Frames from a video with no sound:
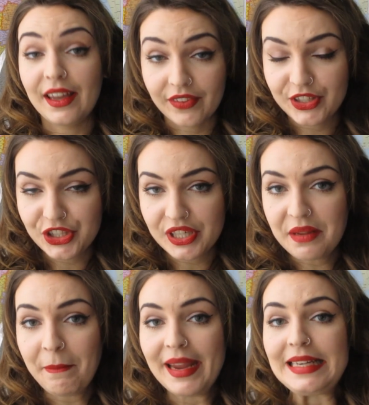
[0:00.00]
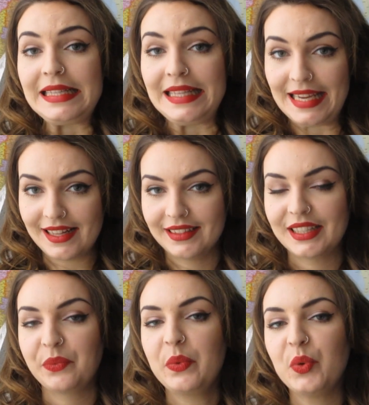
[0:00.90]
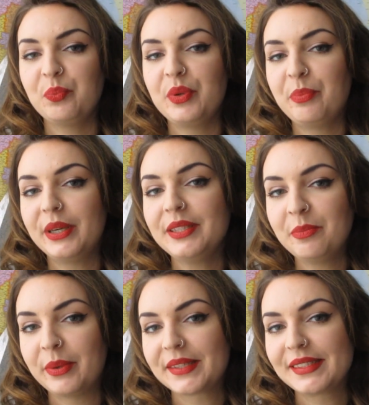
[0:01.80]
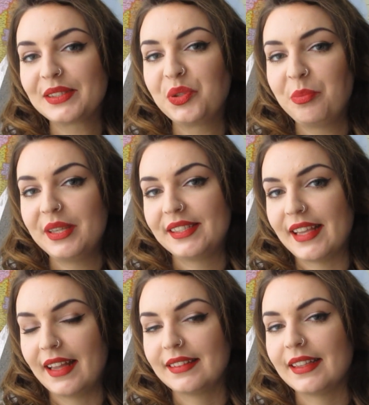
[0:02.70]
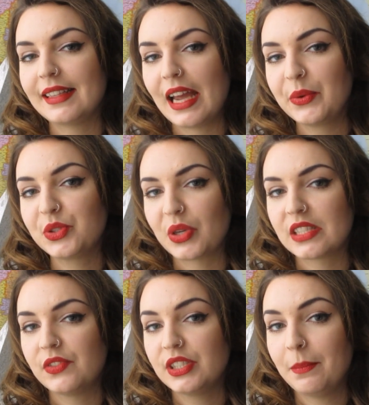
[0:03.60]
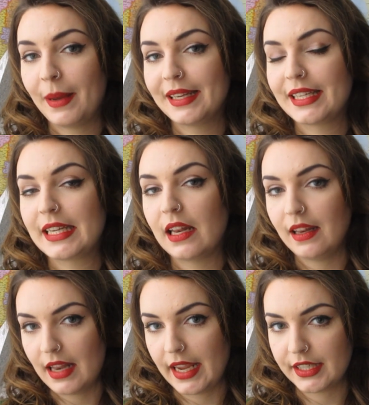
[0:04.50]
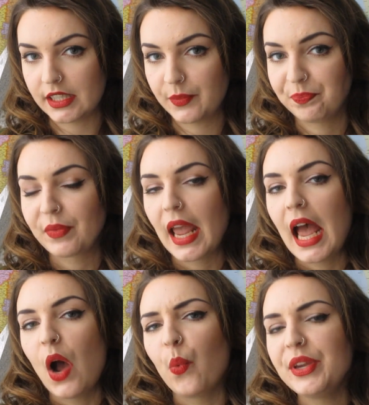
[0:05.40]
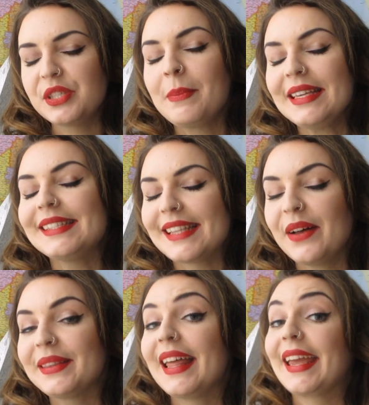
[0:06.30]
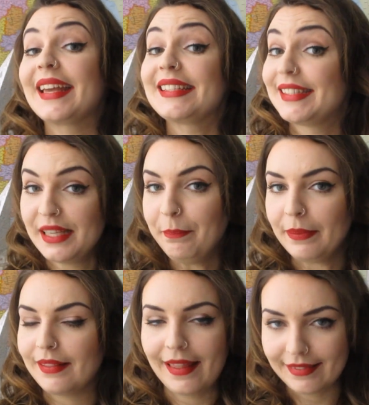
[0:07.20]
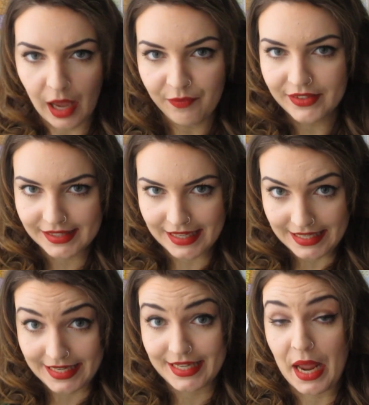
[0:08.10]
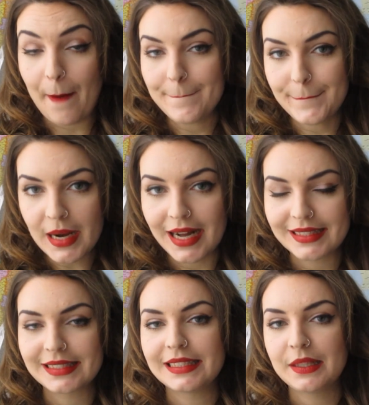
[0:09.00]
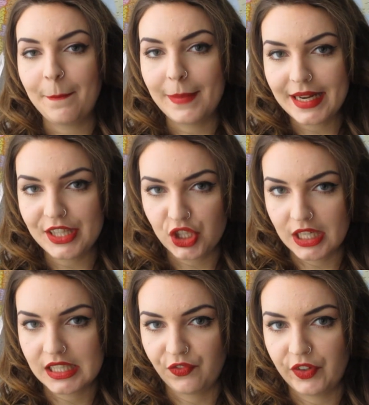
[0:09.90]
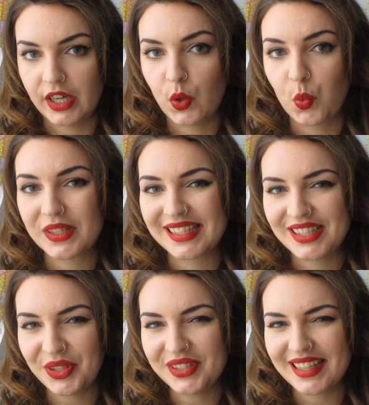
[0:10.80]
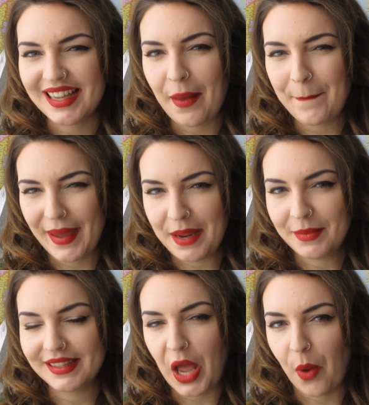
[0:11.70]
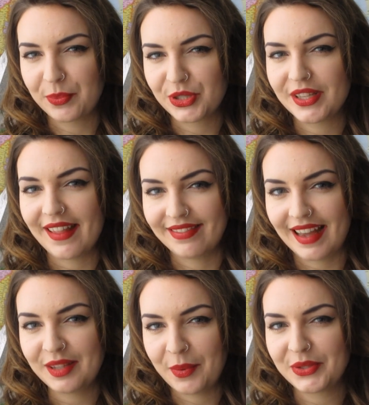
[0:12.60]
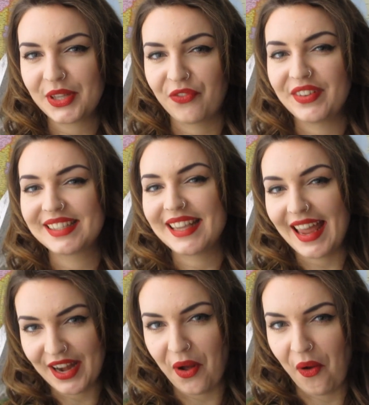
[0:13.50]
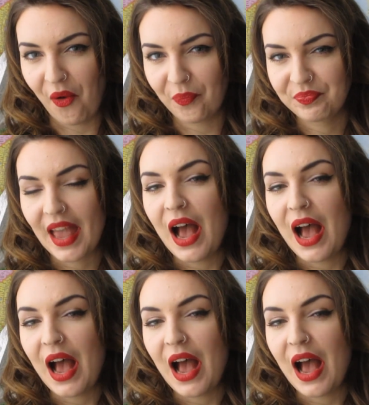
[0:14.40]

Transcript: eventually made a deal that we would prepare the parcel to be sent and I would transfer the money later. Which may sound like a simple and obvious idea, but the money transfer was not a payment option at that post office at all.